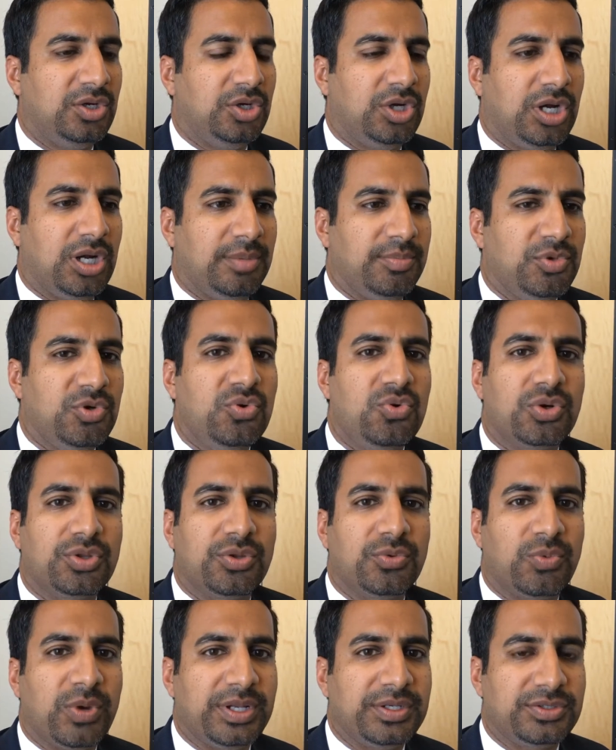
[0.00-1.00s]
Who are
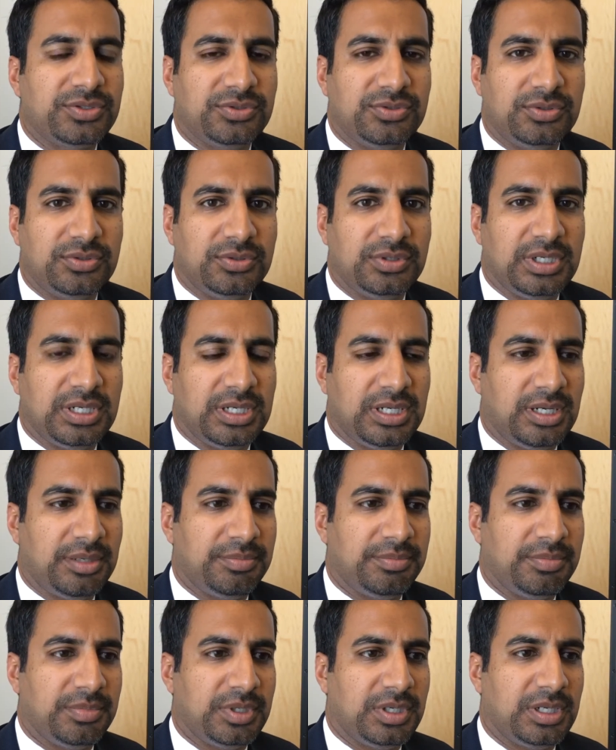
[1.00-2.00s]
the
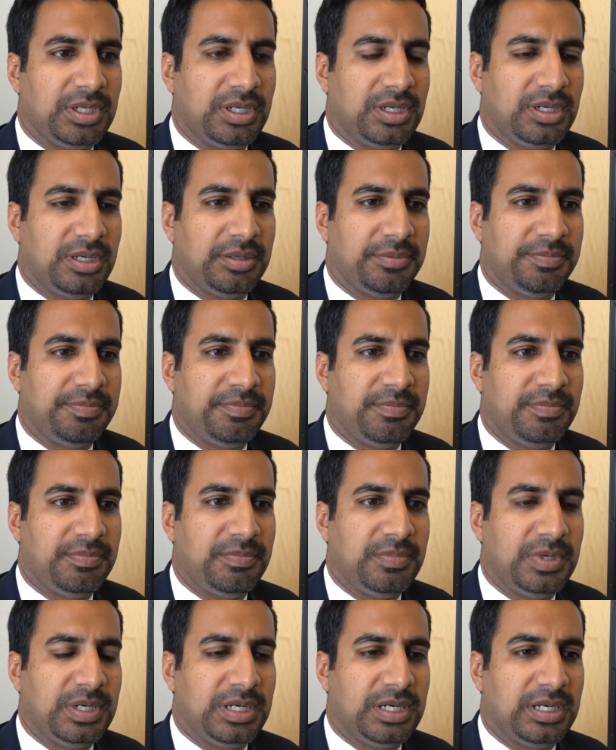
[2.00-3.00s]
rental
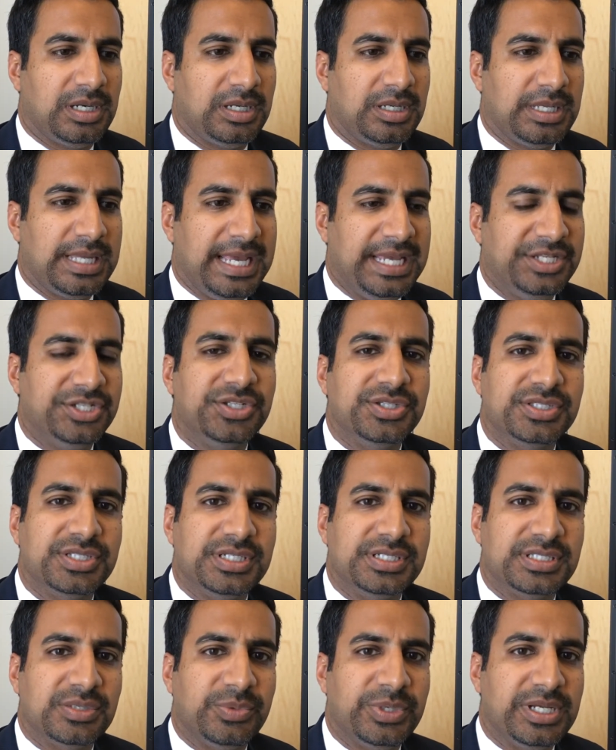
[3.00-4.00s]

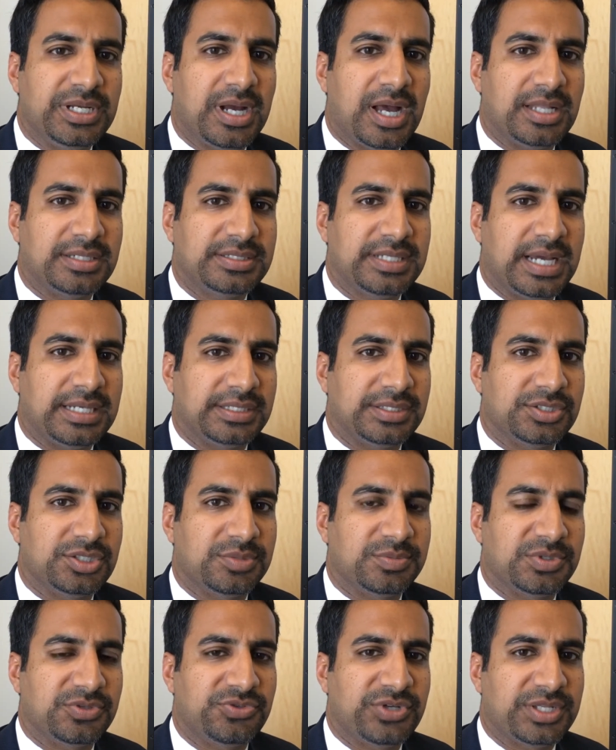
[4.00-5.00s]
agencies that we contact in
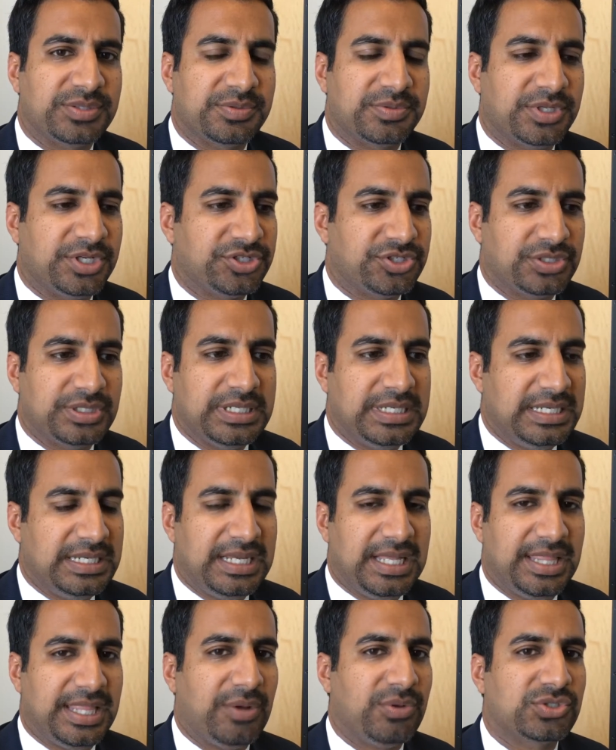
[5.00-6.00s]
terms of transportation?
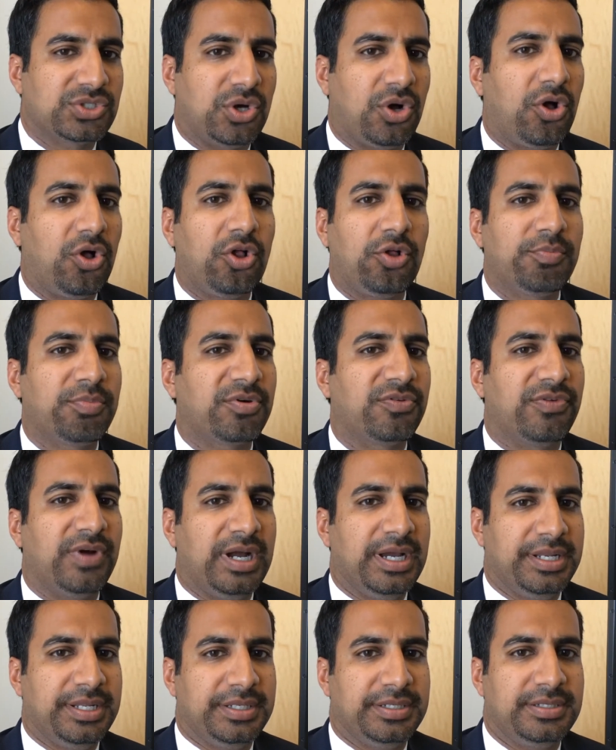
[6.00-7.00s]
That was all
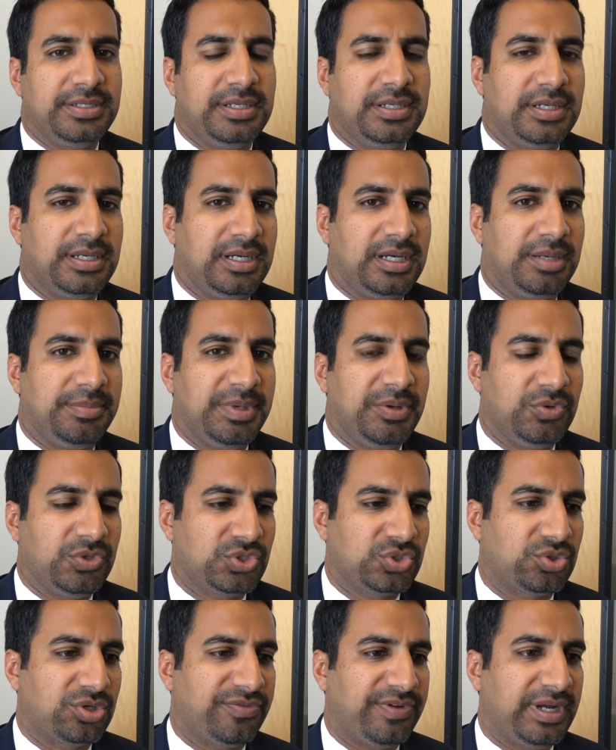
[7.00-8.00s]
provided. It was
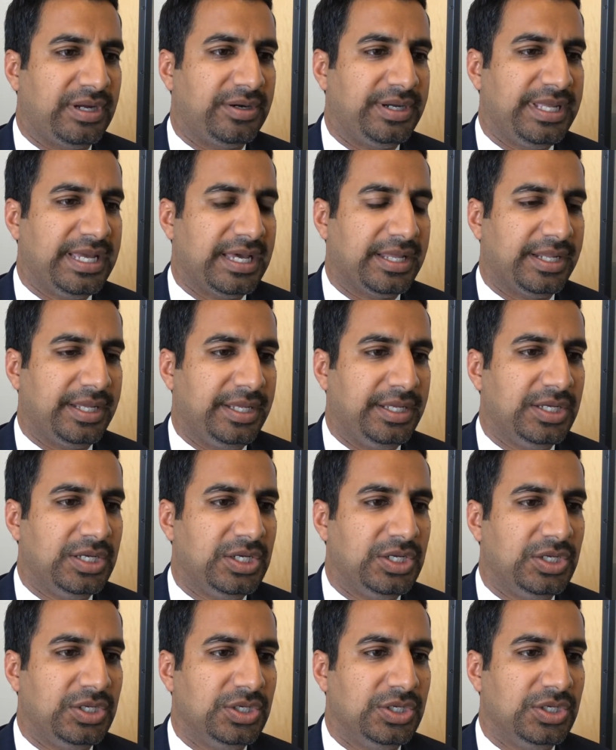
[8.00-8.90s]
sort of, I already had a